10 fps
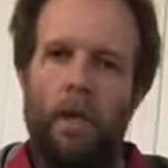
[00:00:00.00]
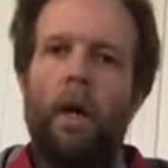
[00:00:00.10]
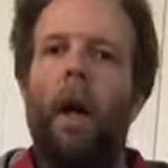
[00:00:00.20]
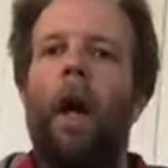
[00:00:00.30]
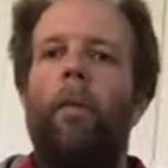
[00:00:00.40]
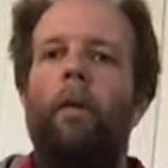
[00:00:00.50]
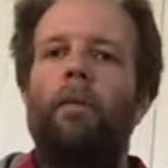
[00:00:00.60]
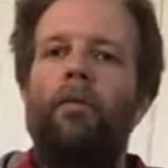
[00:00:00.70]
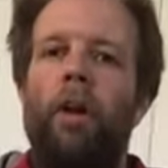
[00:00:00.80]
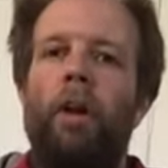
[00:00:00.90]
An
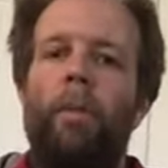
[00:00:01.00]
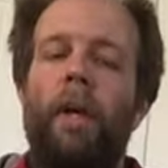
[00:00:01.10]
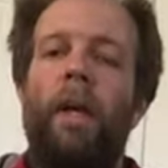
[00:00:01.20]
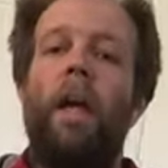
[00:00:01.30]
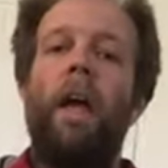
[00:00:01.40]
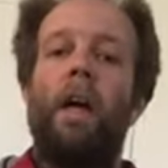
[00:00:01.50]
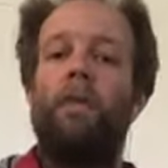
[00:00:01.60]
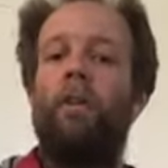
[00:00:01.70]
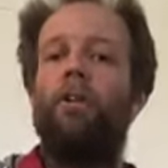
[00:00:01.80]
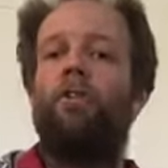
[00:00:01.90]
alternate picking.
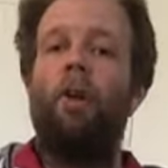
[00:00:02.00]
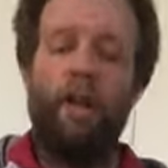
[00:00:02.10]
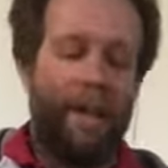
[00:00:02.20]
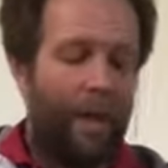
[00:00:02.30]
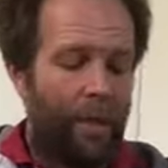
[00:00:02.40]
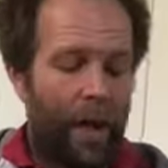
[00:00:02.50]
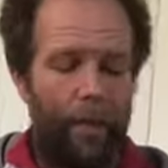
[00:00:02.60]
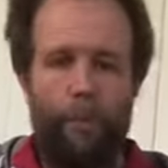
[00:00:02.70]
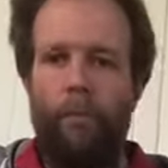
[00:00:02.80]
If you can try and get that,